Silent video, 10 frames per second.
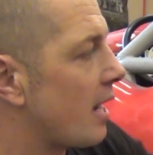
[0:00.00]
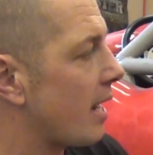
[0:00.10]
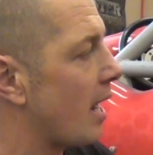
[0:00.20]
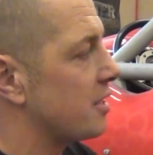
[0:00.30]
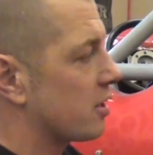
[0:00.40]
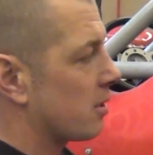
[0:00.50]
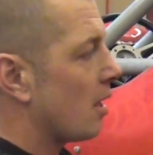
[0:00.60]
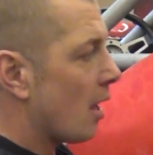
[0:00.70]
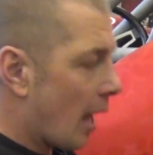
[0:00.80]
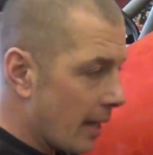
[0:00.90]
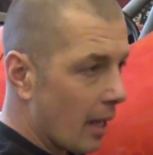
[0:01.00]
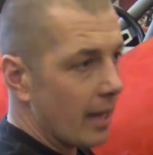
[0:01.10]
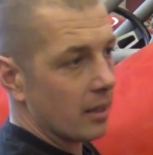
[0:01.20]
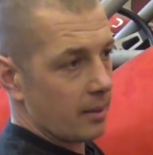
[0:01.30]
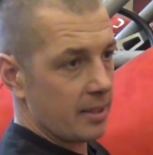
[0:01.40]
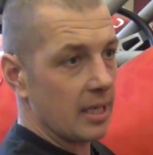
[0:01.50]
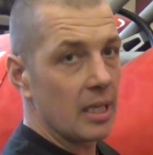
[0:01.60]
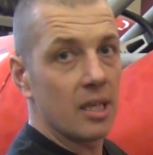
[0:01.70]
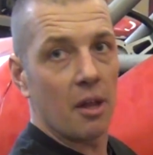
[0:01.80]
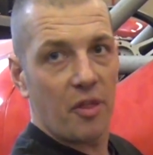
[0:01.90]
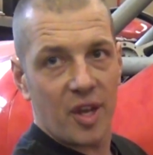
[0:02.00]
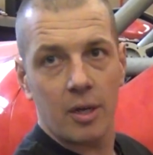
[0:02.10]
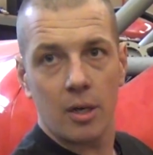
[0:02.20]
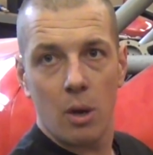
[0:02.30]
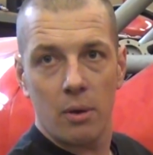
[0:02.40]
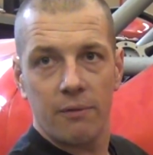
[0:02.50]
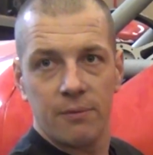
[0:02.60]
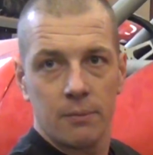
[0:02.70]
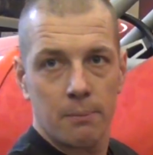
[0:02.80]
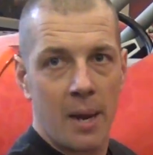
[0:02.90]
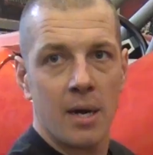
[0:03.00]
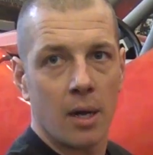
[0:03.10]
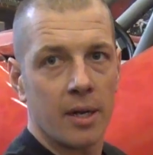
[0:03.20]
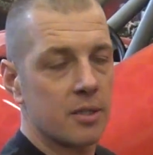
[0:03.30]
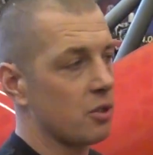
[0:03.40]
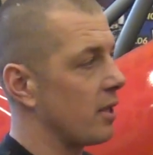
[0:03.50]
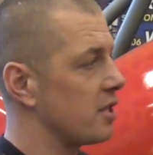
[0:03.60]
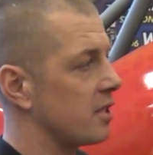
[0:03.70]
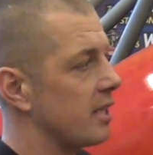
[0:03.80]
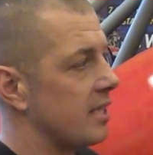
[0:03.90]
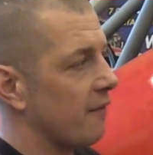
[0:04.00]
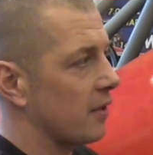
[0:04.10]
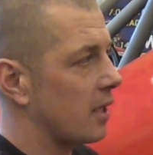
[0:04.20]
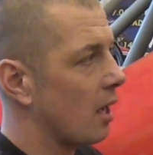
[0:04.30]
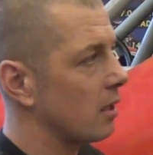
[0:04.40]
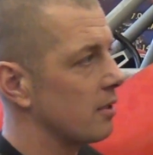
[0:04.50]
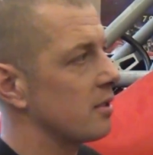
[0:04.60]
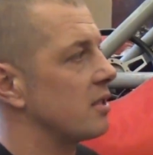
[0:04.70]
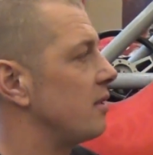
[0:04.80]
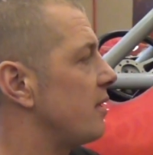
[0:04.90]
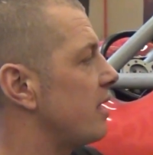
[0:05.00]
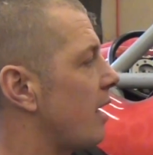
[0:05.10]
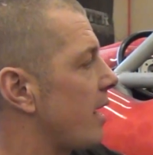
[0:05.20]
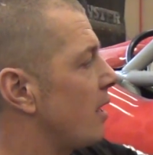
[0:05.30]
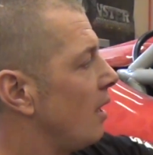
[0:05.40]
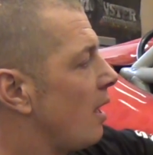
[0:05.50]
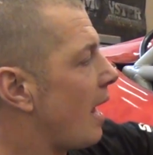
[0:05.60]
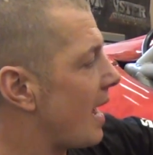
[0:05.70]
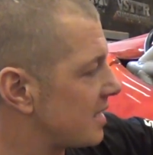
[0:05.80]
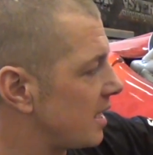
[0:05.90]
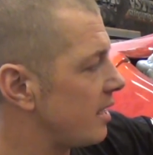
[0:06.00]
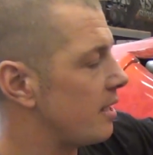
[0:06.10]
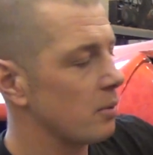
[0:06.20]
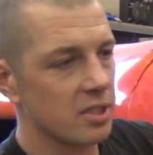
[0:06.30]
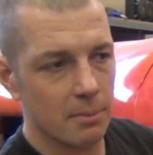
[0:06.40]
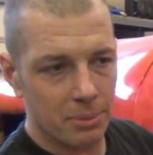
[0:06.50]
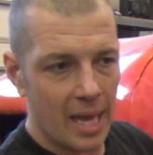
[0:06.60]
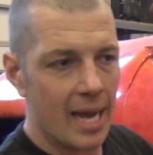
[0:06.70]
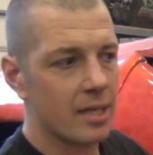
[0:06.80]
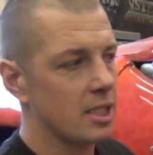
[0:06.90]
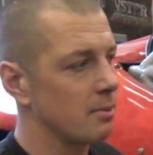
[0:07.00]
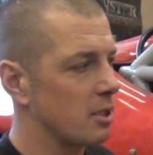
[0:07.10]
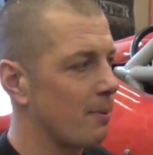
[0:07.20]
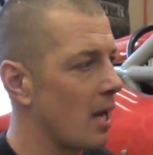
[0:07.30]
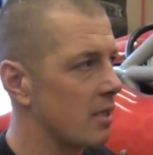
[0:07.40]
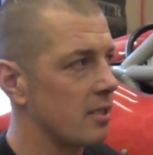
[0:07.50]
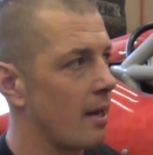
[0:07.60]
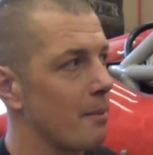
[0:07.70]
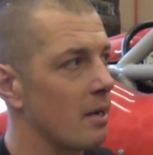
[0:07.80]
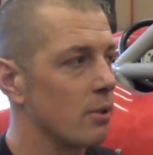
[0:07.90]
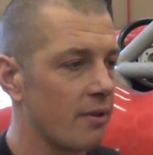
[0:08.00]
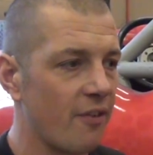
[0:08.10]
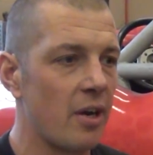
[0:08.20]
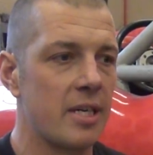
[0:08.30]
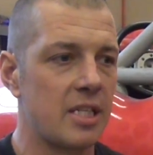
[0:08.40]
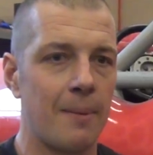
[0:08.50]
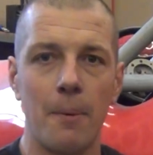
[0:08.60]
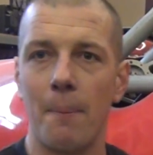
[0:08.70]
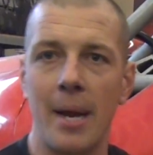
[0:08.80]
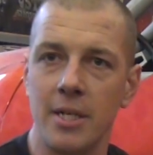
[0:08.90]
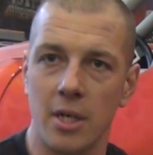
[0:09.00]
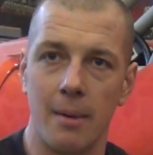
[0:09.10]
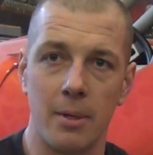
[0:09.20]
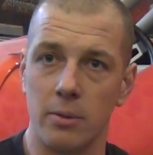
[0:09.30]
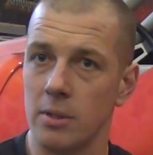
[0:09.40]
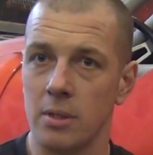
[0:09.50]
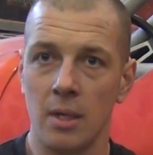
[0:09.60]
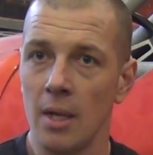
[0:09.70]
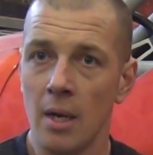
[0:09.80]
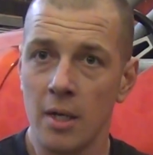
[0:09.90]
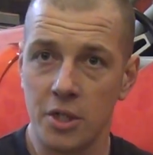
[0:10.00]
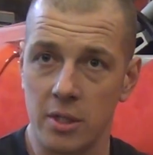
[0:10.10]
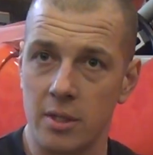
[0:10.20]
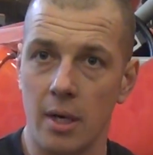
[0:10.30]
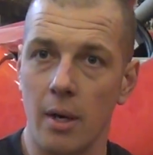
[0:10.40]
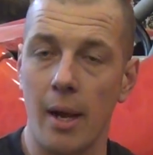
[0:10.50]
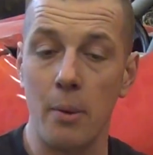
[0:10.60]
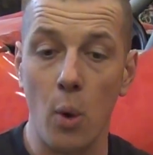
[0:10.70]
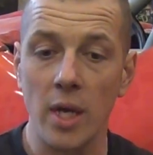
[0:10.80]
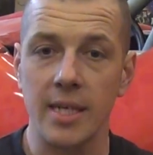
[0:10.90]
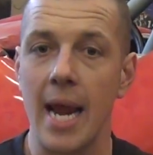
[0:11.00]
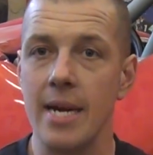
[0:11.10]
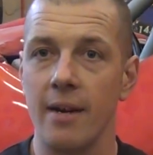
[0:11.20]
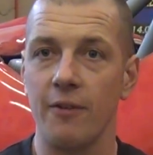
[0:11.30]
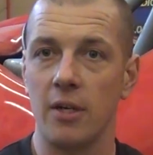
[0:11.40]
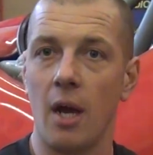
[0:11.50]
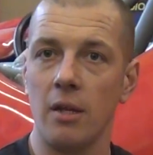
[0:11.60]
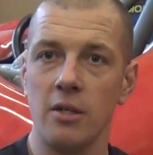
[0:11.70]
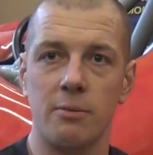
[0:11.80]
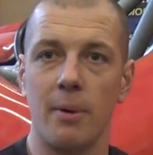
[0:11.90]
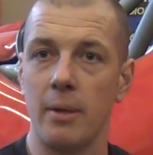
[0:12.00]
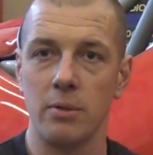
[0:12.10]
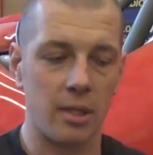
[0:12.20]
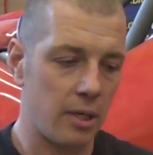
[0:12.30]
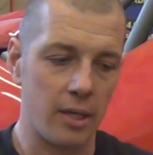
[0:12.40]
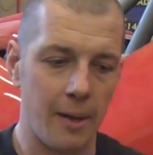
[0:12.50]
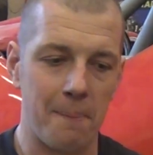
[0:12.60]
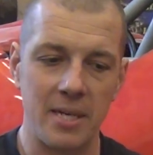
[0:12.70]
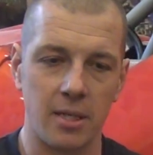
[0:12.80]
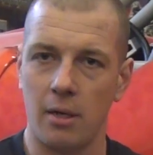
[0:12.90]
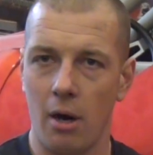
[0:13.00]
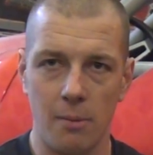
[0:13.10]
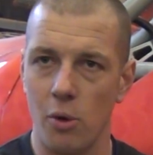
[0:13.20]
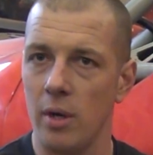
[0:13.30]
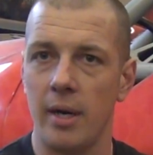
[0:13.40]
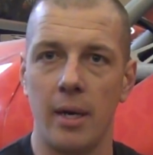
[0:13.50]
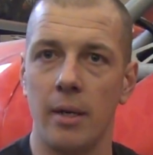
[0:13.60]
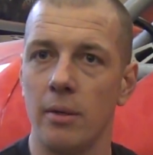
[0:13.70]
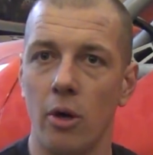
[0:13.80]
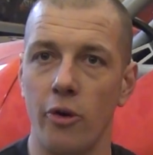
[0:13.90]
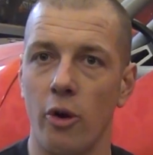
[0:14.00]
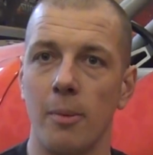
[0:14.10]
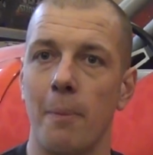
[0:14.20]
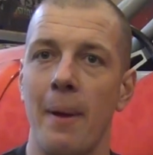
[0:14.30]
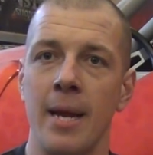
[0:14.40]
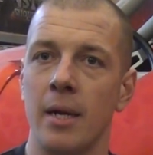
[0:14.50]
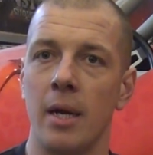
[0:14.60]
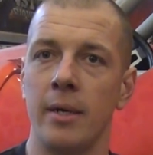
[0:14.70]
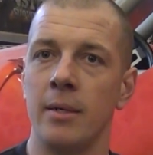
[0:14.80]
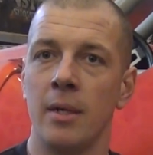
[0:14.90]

I did a little thicker coat of paint on it. So I just did different colors, and then I accented it with some black and some spots. And I mean, it was a very simple paint job. It was just, you know, it was 8 different colors, but it was literally a piece of cardboard and a normal paint gun